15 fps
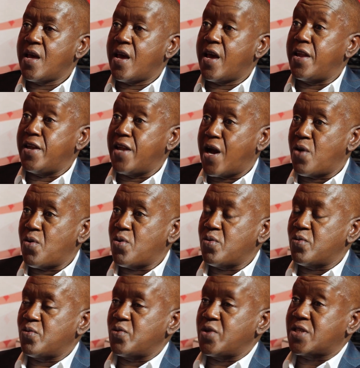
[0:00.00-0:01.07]
And now
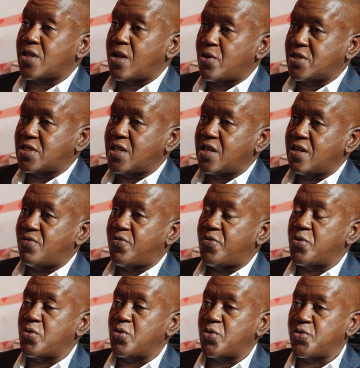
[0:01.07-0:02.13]
we're slotted
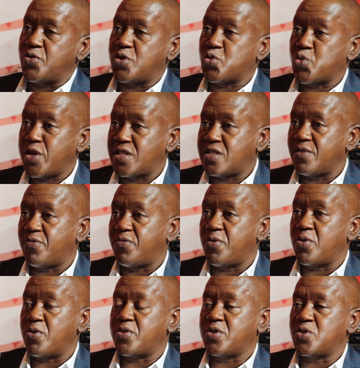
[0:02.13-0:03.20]
for the
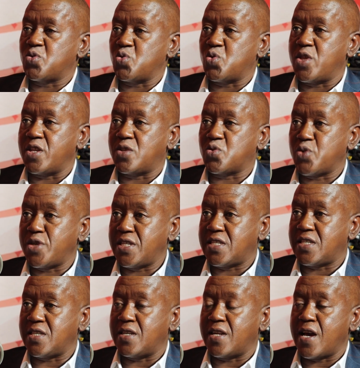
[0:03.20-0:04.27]
24th to the
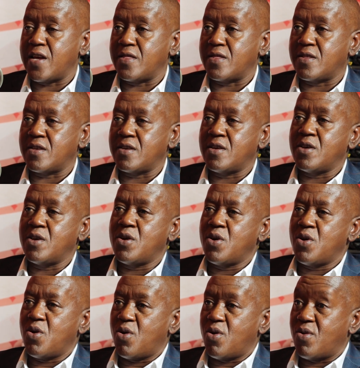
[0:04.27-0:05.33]
29th
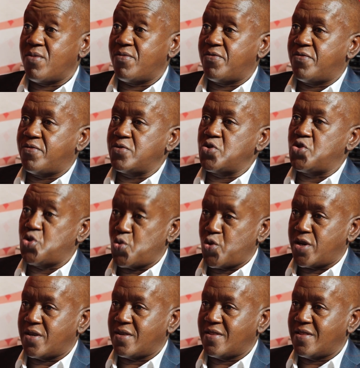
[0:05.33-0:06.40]
of
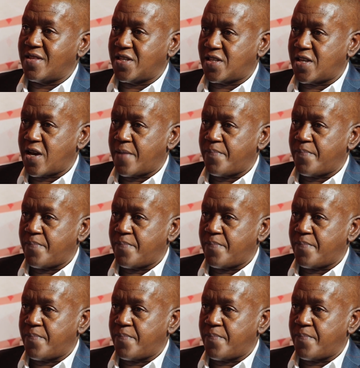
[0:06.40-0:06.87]
June this year.